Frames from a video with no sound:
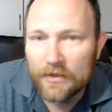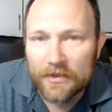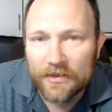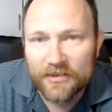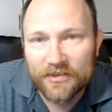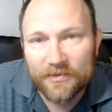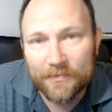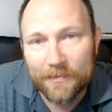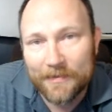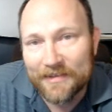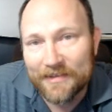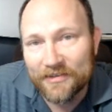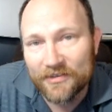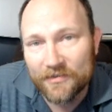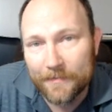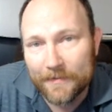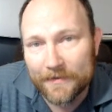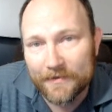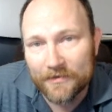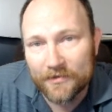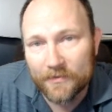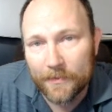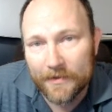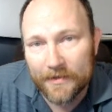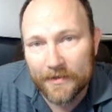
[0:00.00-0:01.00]
Spin, spin,
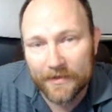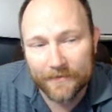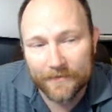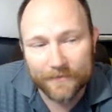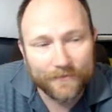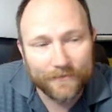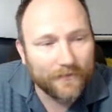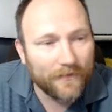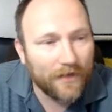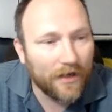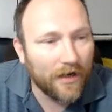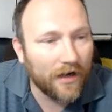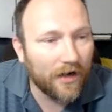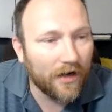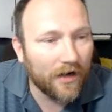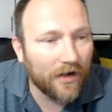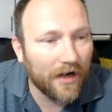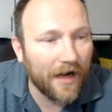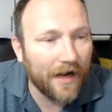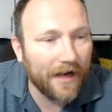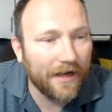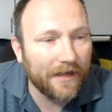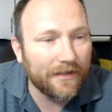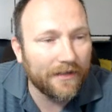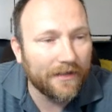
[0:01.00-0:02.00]
spin, all
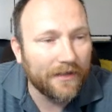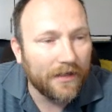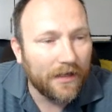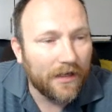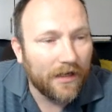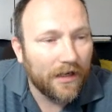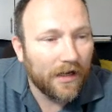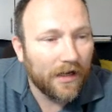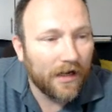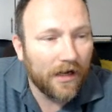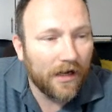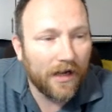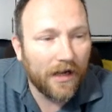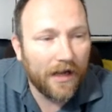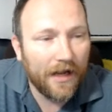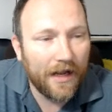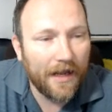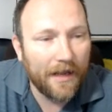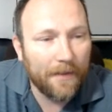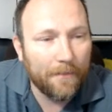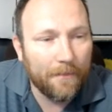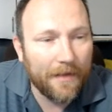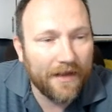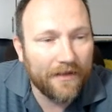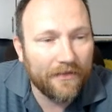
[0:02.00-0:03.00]
right? Uh,
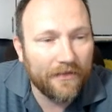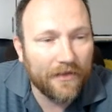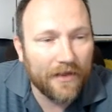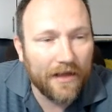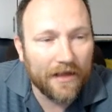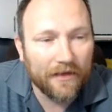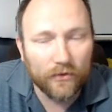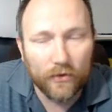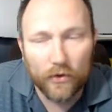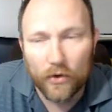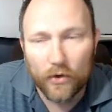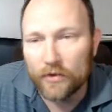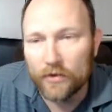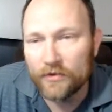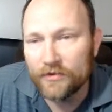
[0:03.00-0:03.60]
and make that look